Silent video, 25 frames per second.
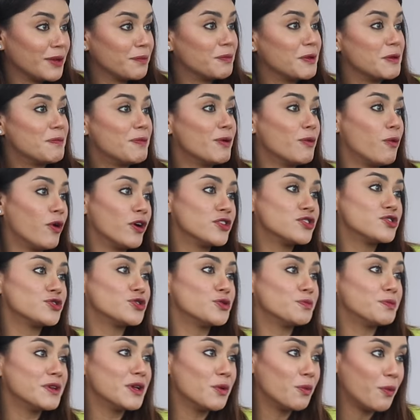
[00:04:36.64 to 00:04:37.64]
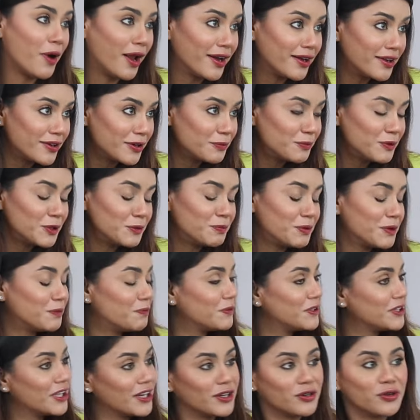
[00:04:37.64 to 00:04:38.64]
people want you to be vulnerable, but
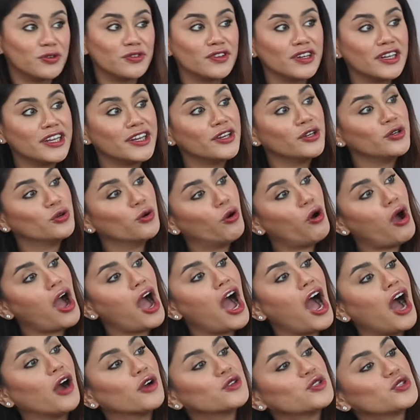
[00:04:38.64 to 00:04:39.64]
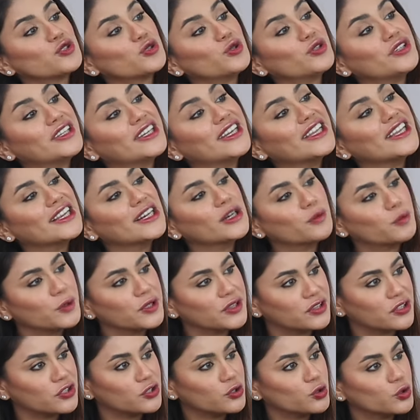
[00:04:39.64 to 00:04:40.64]
they don't really know deal
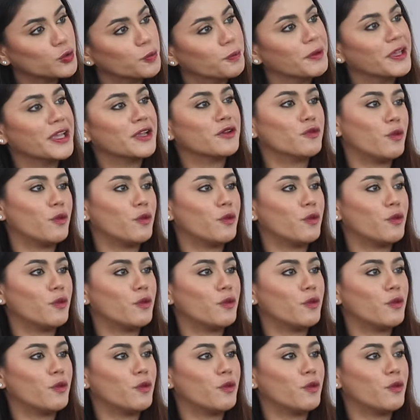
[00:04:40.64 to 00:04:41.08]
with you being